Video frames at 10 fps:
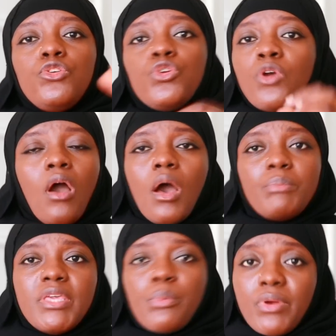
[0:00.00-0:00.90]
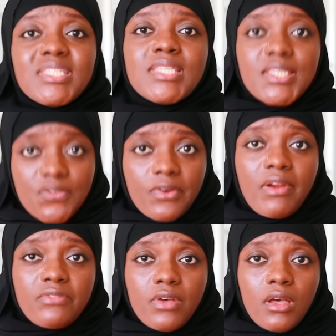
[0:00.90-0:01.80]
you can't be a princess
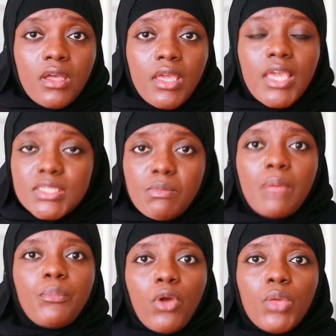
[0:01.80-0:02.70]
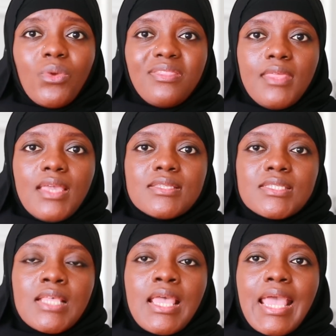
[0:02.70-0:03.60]
forever, is my point with
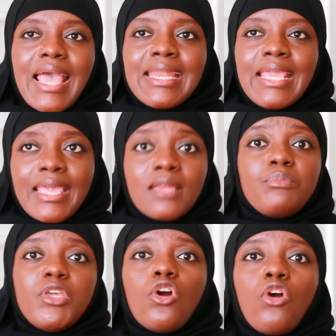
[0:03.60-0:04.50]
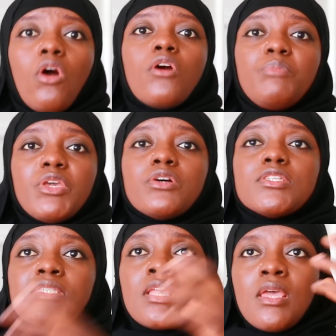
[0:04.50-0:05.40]
this. And it can be your con,
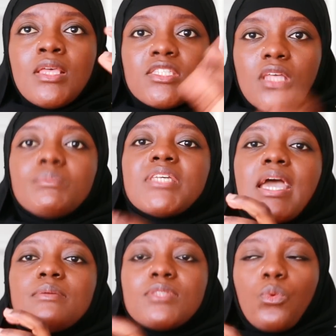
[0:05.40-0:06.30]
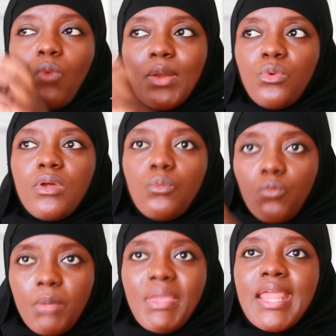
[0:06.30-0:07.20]
because sometimes when
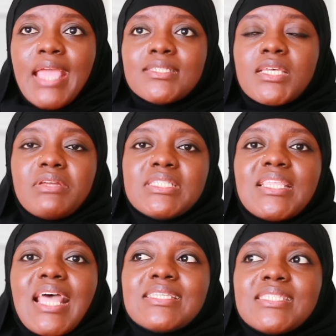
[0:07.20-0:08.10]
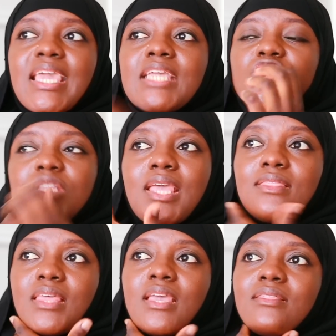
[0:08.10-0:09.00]
women enter into that stage,
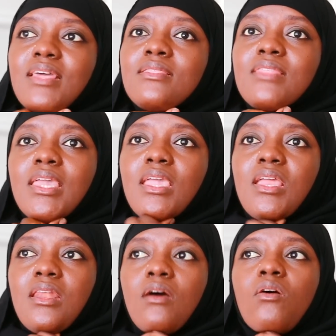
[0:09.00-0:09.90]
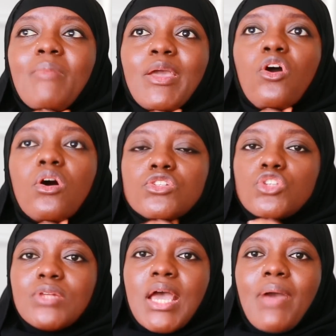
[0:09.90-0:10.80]
they are then thinking, oh my God,
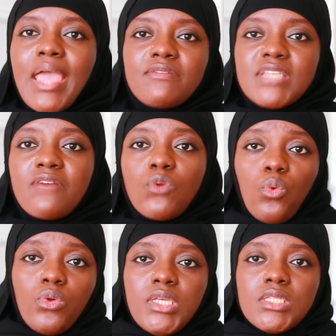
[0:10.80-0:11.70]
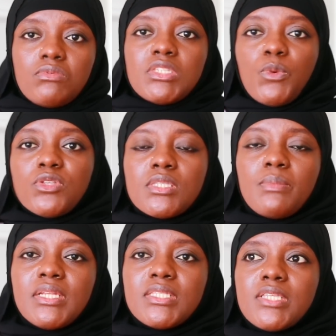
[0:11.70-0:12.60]
so now I have to have all these
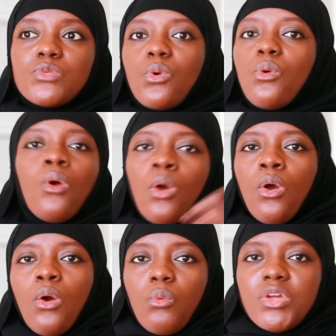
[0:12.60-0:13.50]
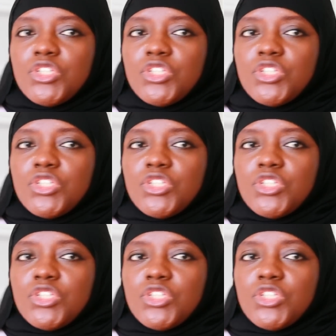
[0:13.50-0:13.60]
responsibilities. Well, what